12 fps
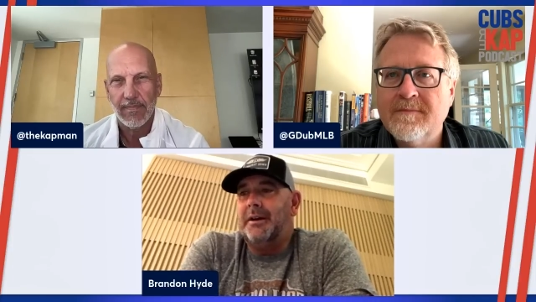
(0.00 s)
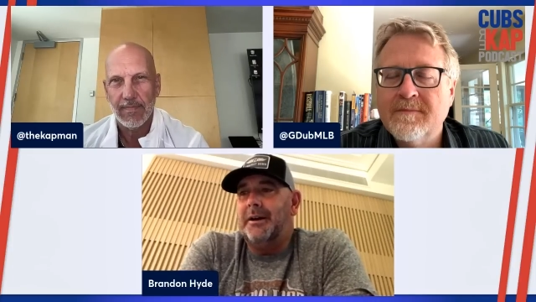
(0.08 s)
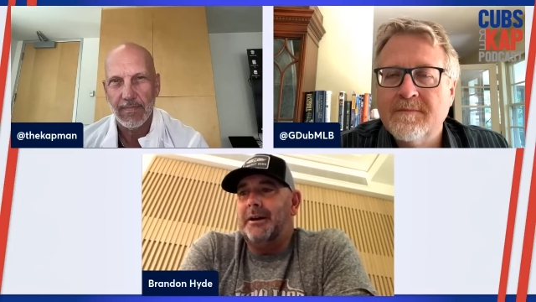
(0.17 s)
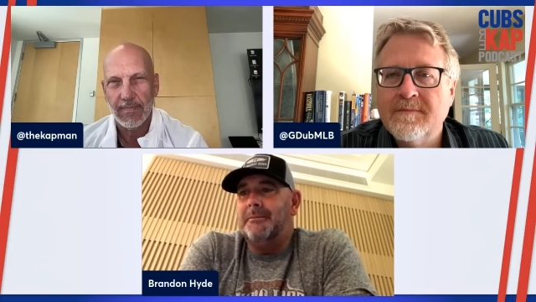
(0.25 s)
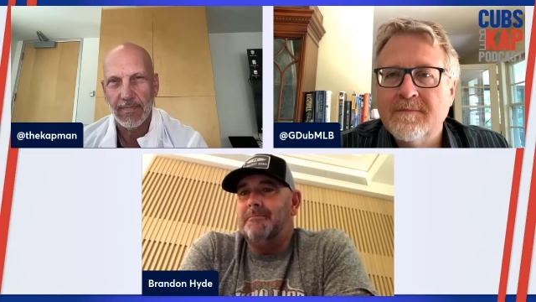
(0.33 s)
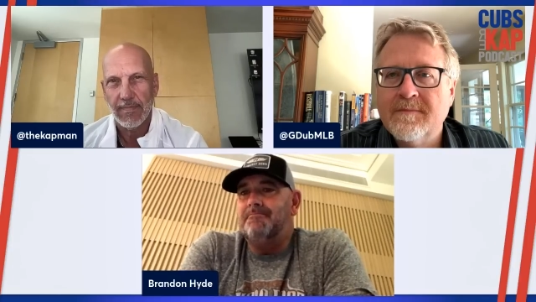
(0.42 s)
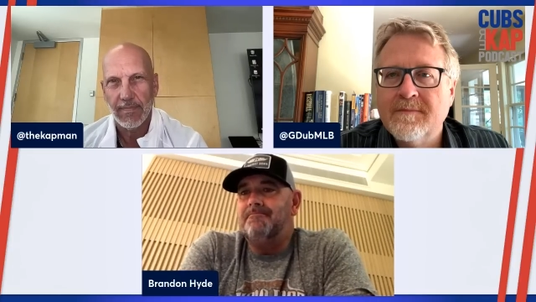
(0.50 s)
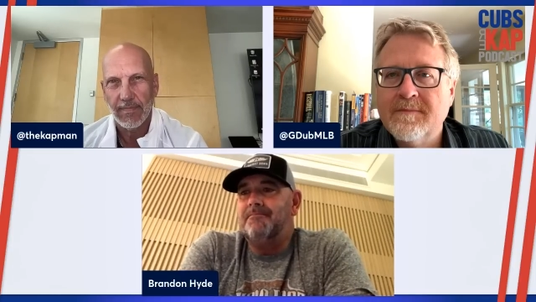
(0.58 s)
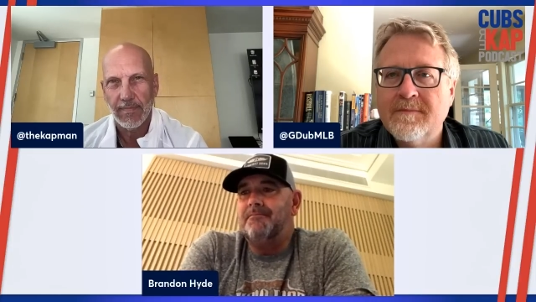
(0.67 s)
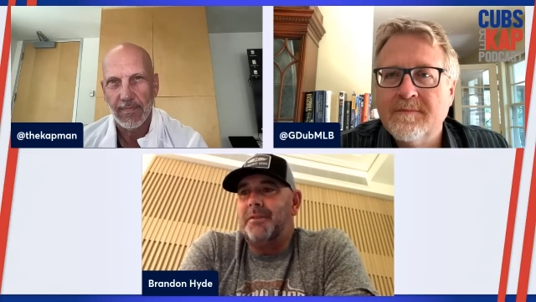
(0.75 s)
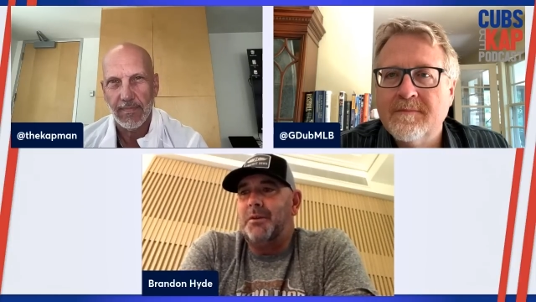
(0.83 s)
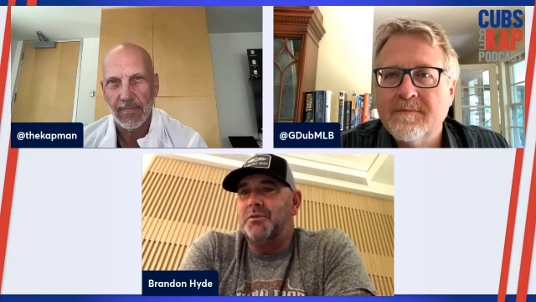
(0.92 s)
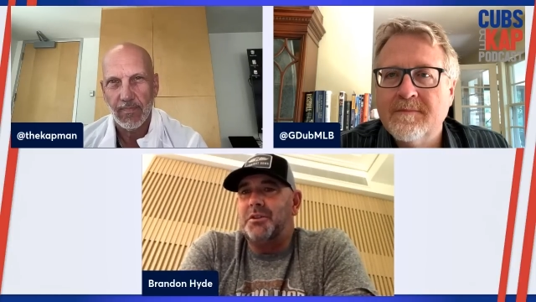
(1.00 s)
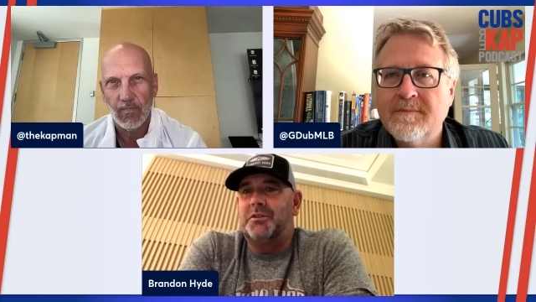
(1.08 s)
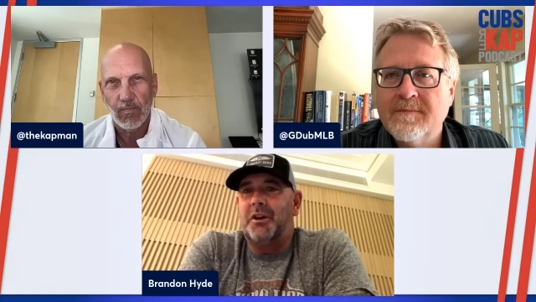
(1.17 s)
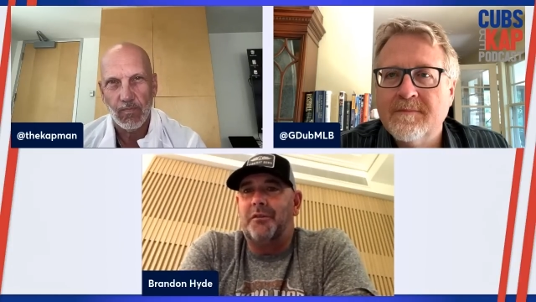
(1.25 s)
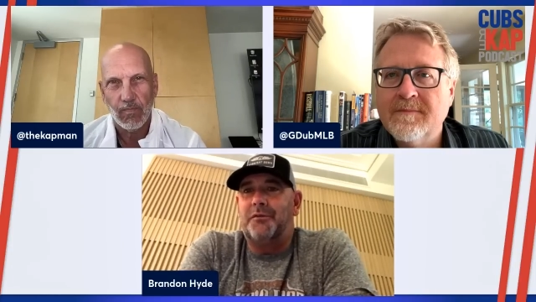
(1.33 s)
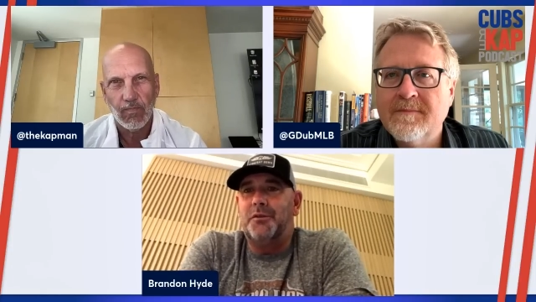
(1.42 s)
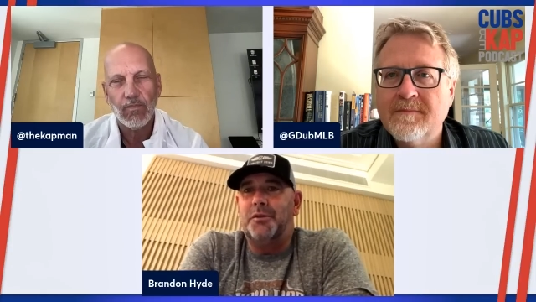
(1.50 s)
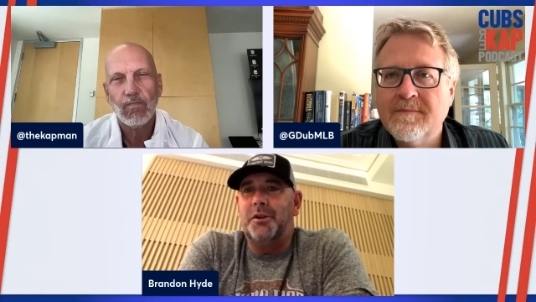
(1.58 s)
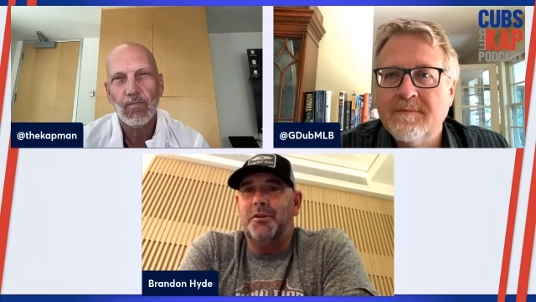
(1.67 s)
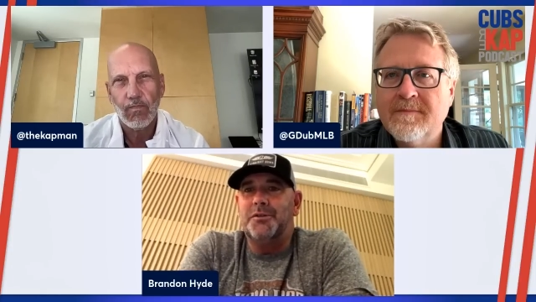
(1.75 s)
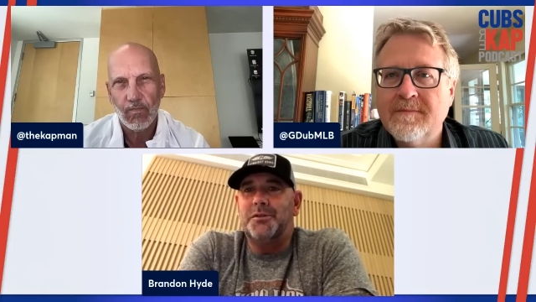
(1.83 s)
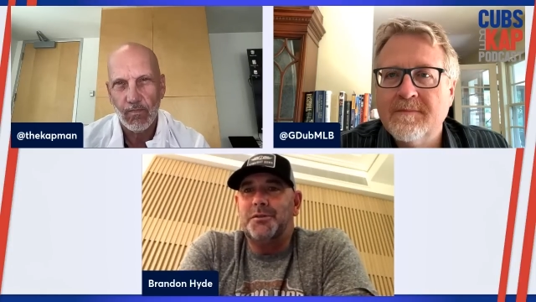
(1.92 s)
Speaker 1: um, it was a tough few
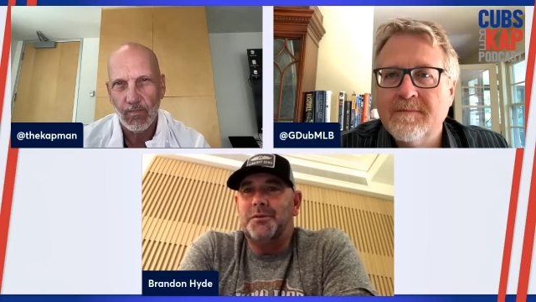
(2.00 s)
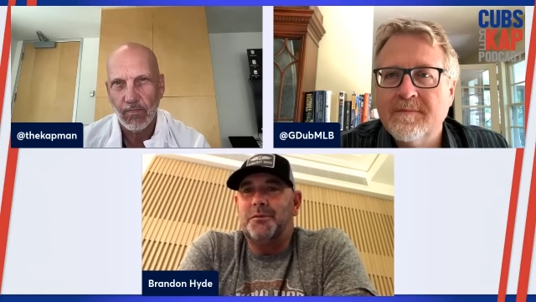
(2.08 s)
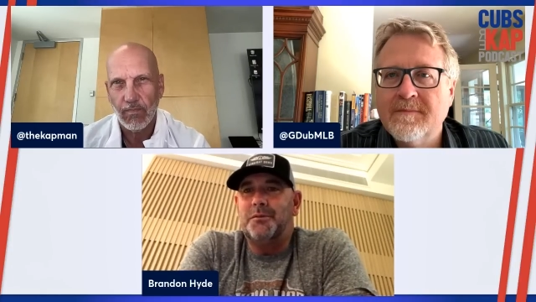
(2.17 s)
years.